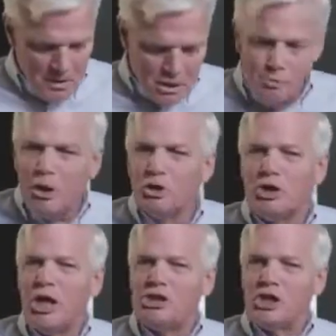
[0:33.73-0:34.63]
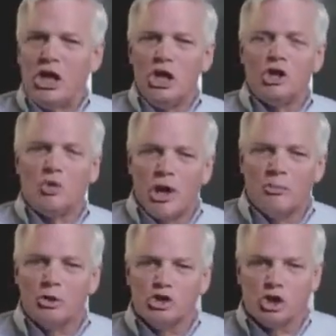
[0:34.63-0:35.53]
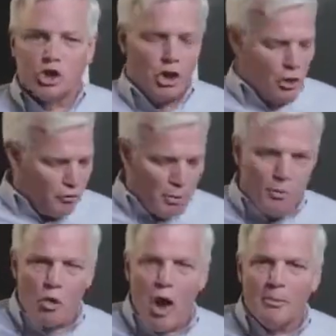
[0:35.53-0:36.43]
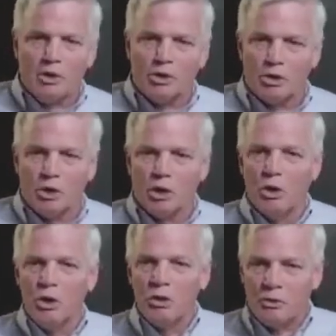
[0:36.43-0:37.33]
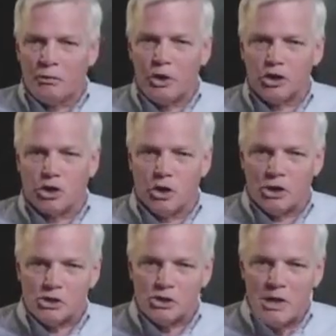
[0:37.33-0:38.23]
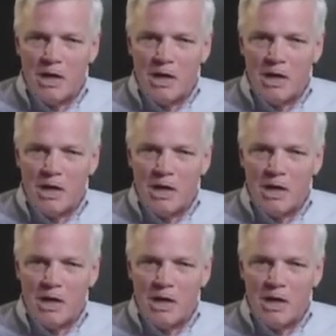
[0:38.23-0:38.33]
This meter takes an incredible journey from raw material to finished goods.